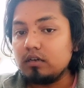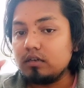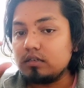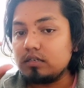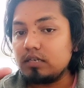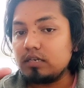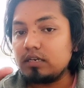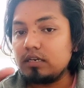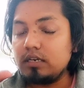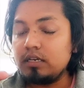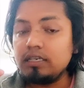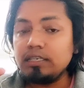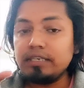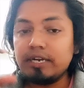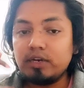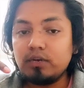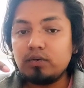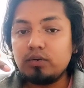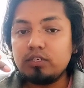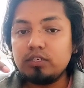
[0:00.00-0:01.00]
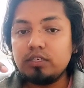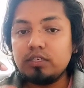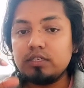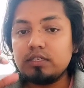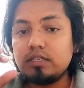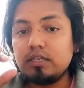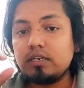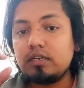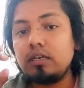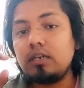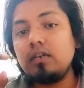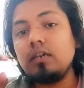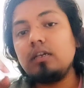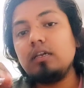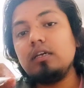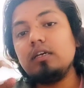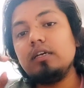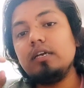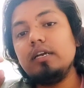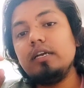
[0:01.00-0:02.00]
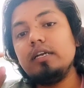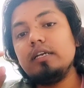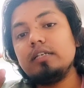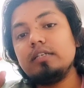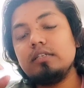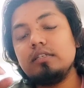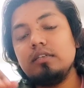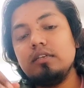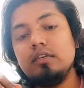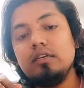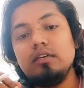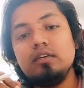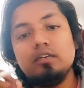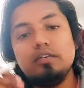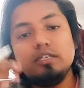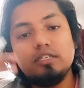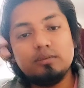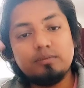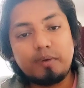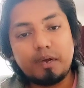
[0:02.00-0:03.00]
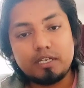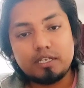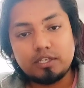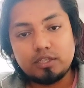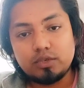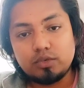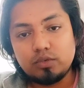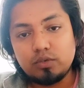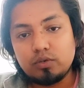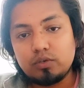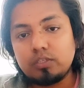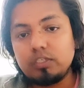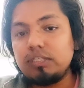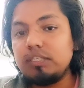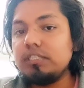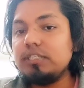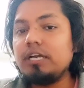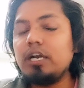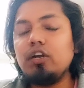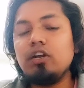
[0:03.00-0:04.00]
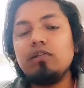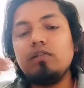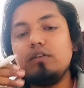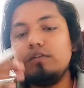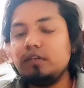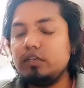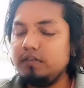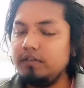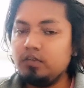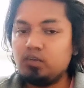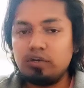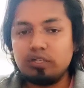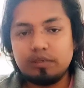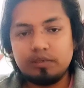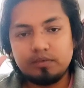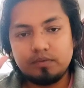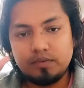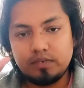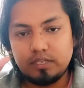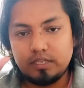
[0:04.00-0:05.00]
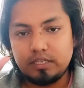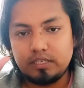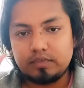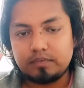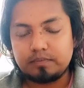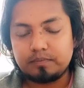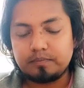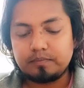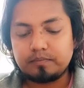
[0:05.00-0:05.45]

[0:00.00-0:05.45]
Circle is at origin, circle radius is passing through the origin. These kind of different concepts were there.